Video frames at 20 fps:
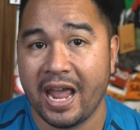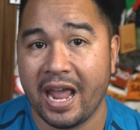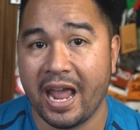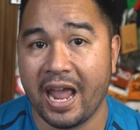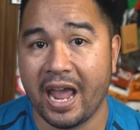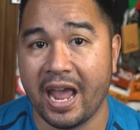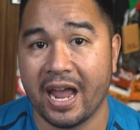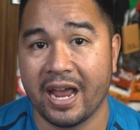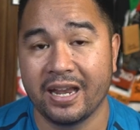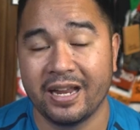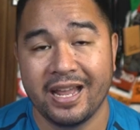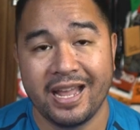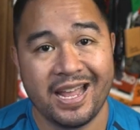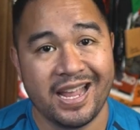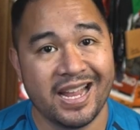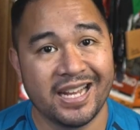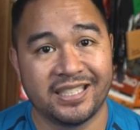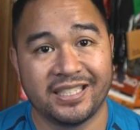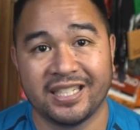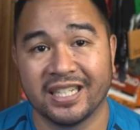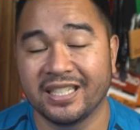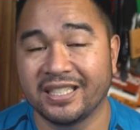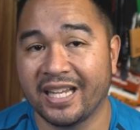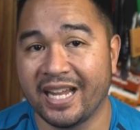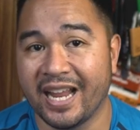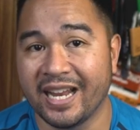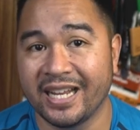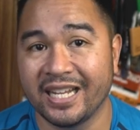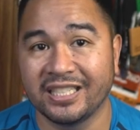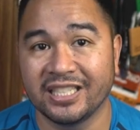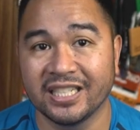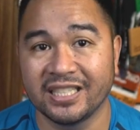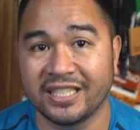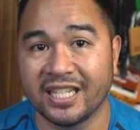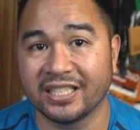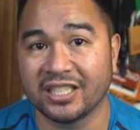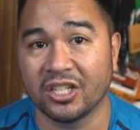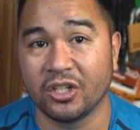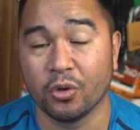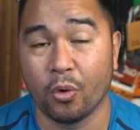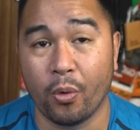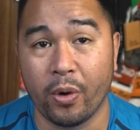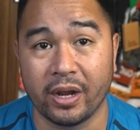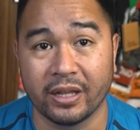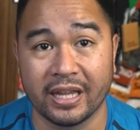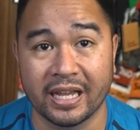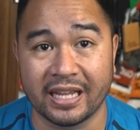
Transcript: and it just gets annoying.